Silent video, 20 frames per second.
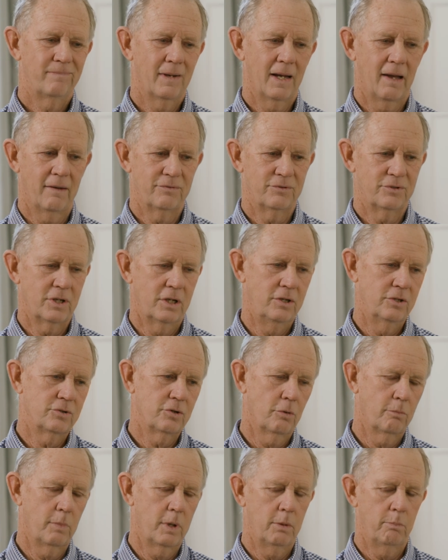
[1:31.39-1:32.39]
I've seen
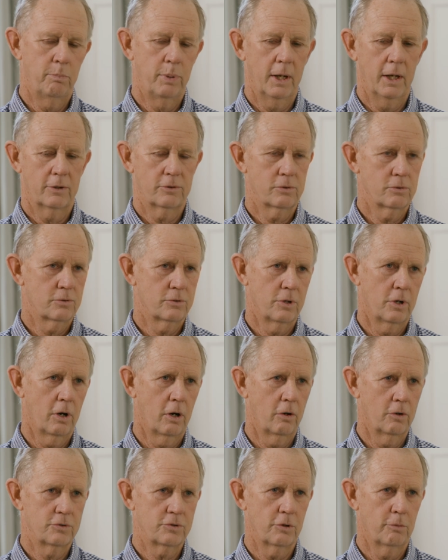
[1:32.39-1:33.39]
so many pictures and
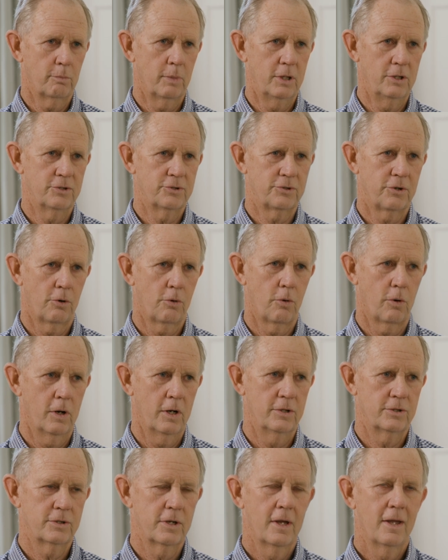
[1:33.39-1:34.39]
heard so many
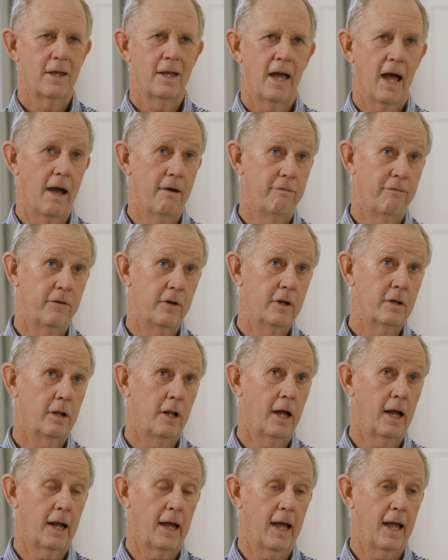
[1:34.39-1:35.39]
stories. I feel
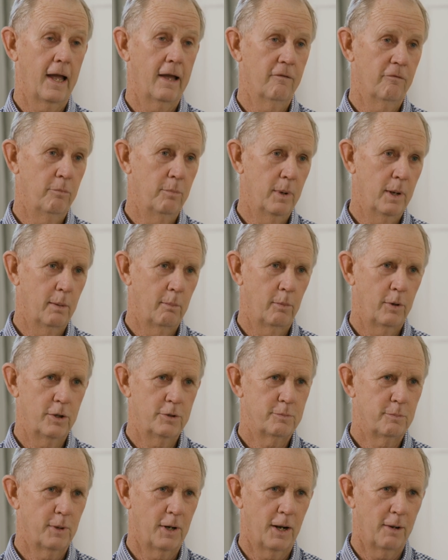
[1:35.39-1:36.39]
like I have
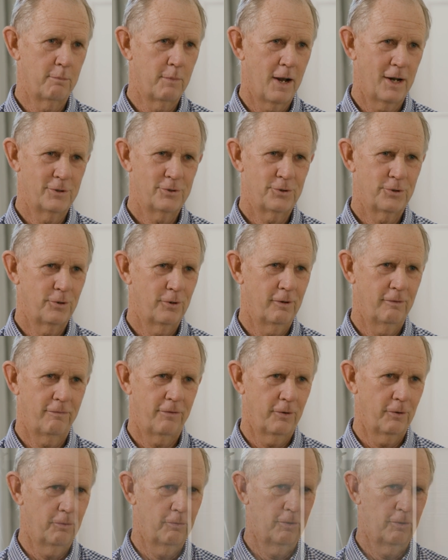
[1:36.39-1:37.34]
memories, but I'm not sure if they're